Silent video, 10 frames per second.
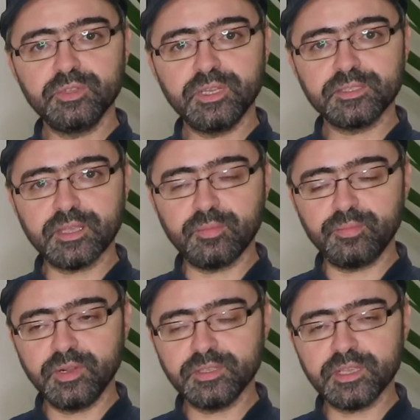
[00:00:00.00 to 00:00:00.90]
good
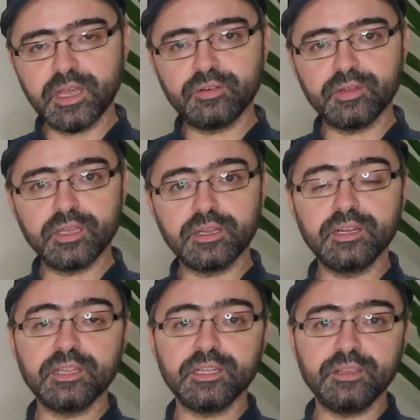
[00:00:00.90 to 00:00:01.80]
examples are
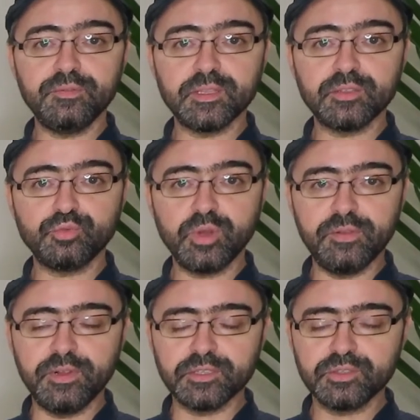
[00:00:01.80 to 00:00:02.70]
Glenlivet
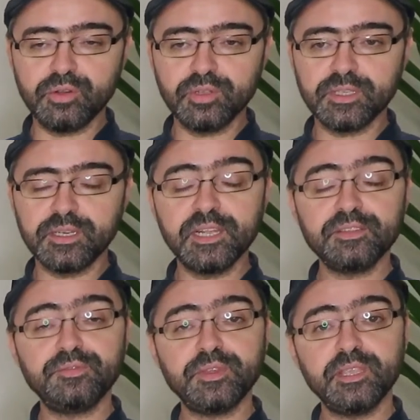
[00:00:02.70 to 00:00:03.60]
12 years old,
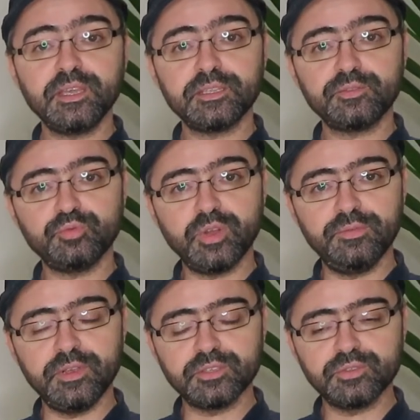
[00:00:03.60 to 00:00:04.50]
Glenfiddich
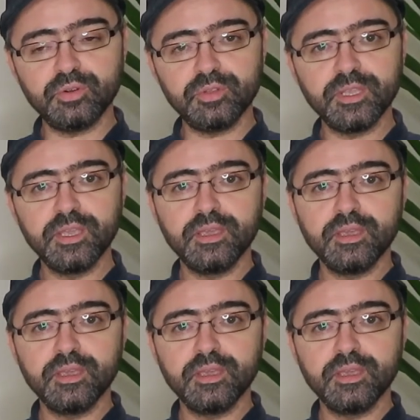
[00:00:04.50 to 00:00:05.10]
12 years old,